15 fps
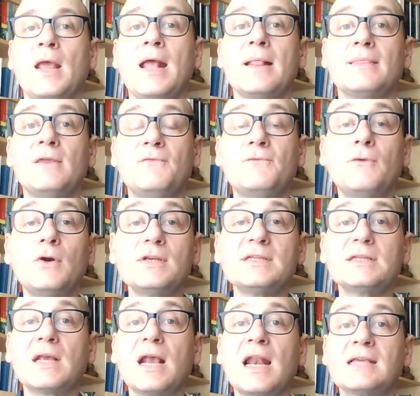The
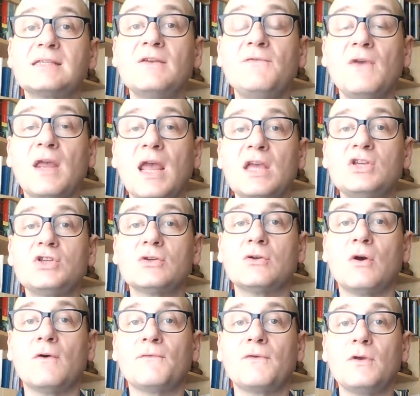first
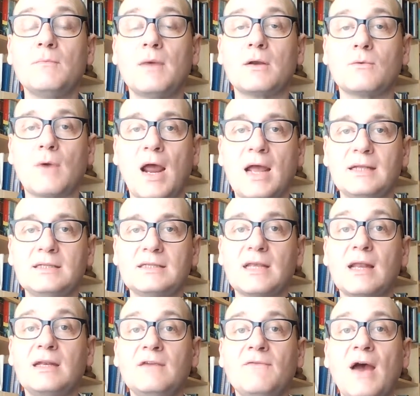classification of human rights
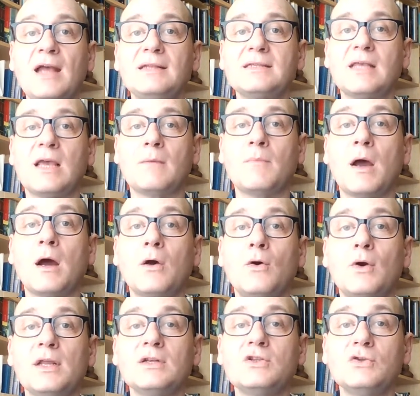divides them
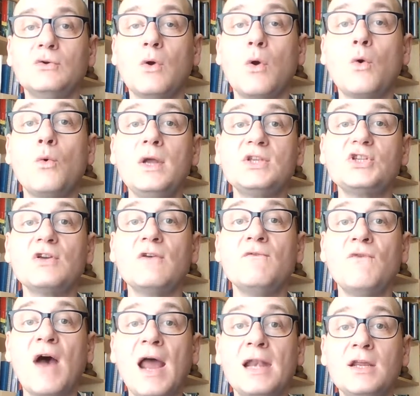according to which
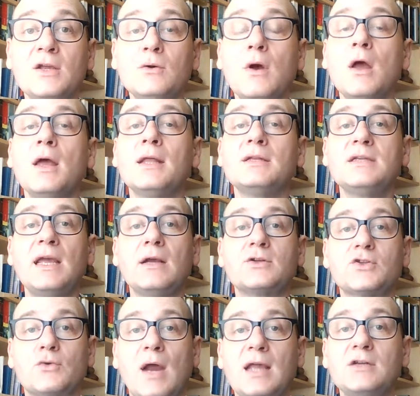value they are
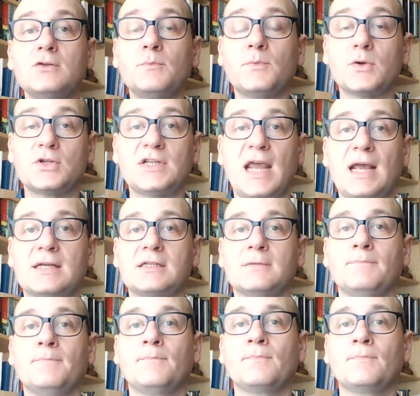trying to protect.